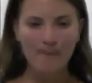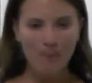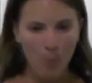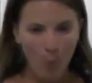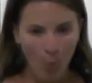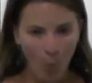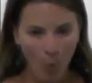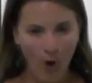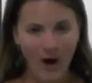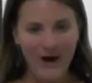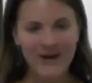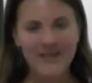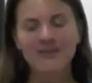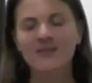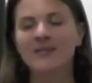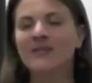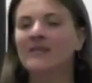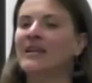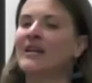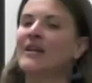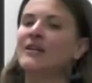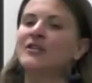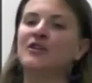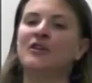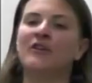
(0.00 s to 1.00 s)
what is the
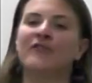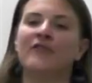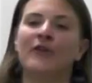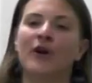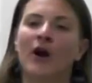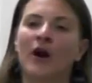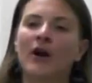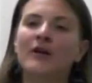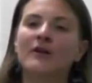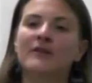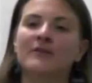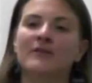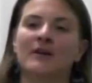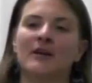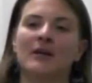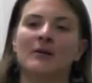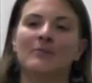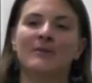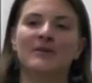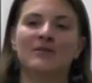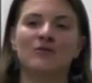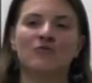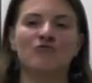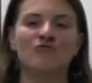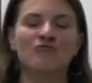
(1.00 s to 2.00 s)
nature of an archetype?
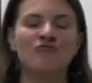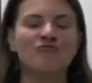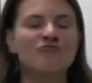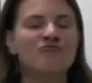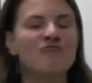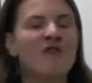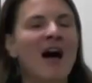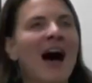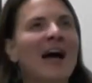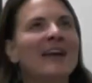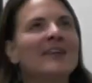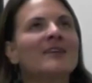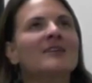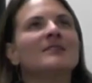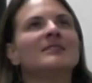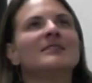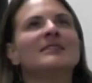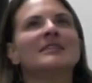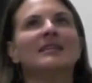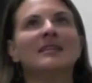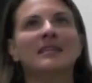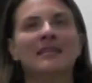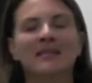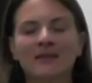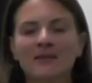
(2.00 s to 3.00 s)
It's
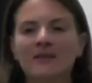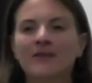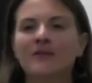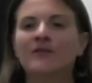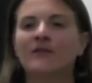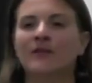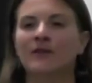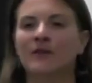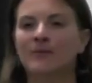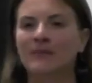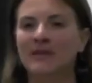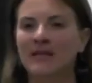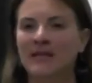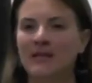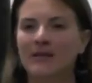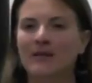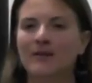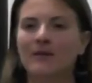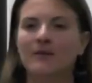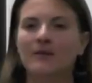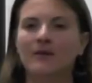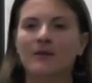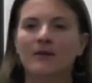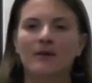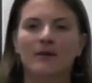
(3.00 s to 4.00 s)
radically
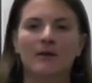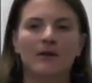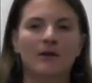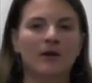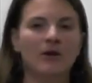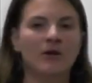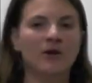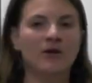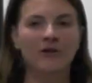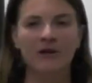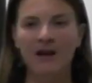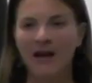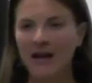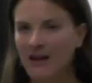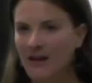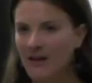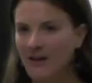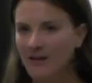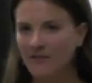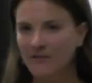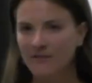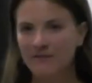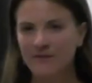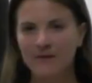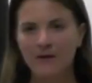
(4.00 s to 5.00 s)
indeterminate,
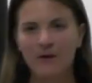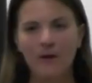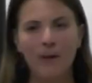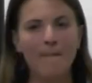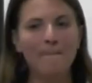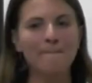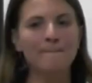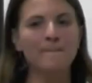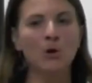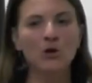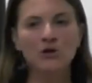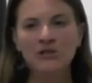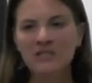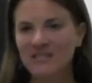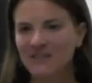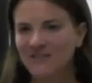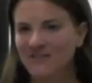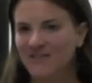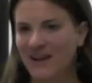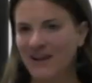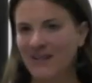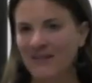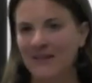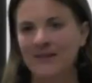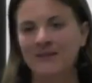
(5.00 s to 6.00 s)
creative,
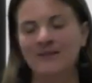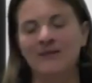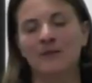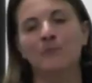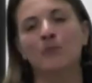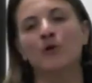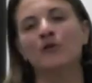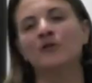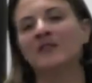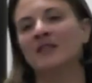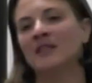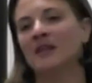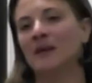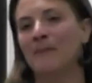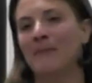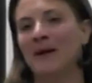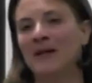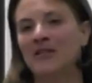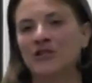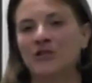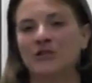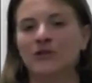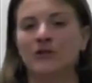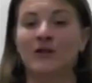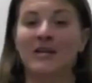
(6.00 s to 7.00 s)
multivalent, and
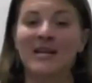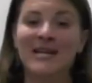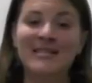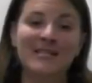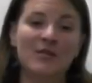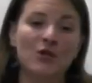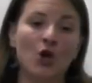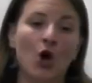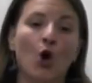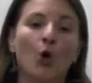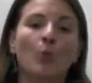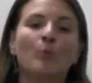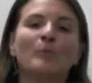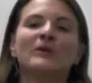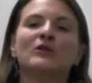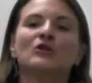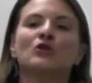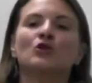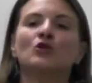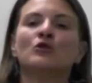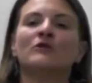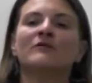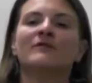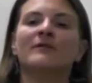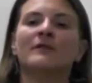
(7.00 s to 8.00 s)
multidimensional. It's an open
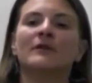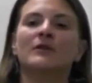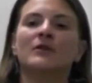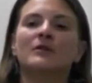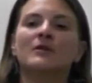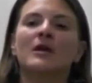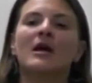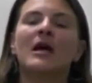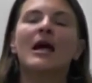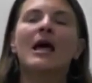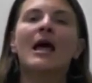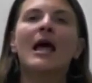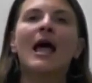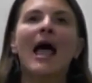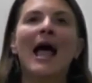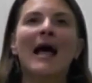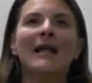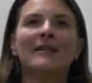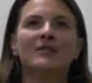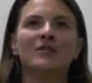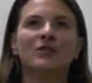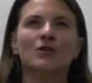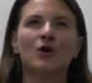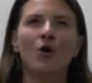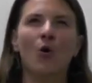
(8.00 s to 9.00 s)
universe.
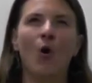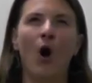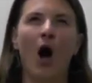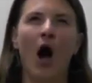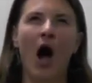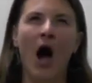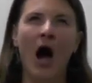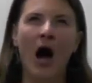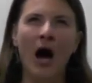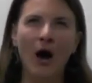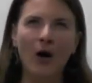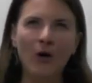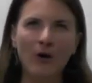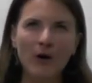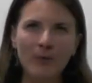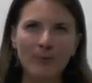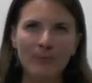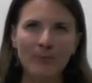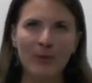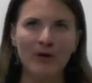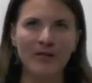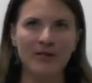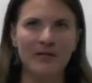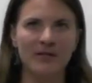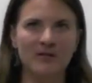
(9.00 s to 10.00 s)
And so our
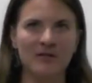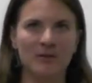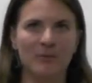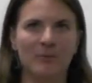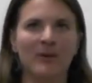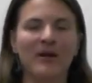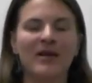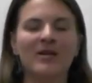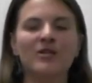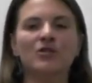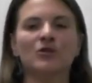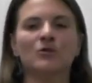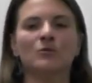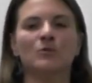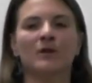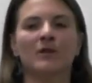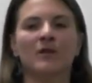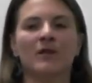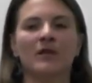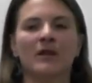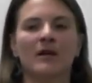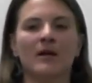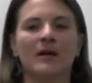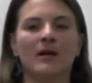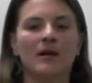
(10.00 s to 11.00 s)
participation
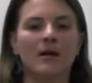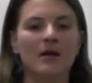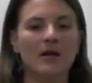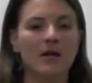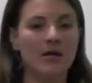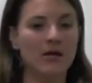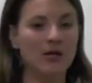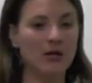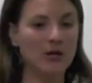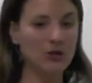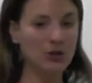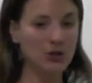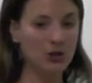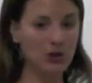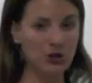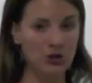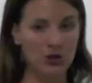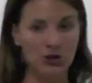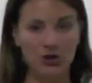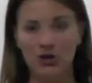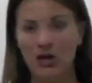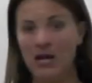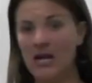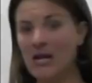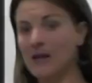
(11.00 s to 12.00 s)
with it
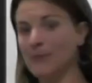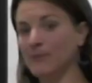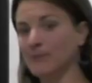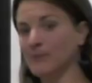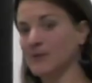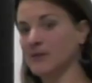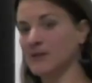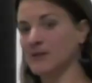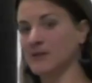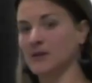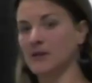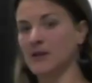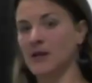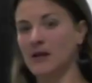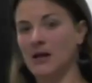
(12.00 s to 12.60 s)
shapes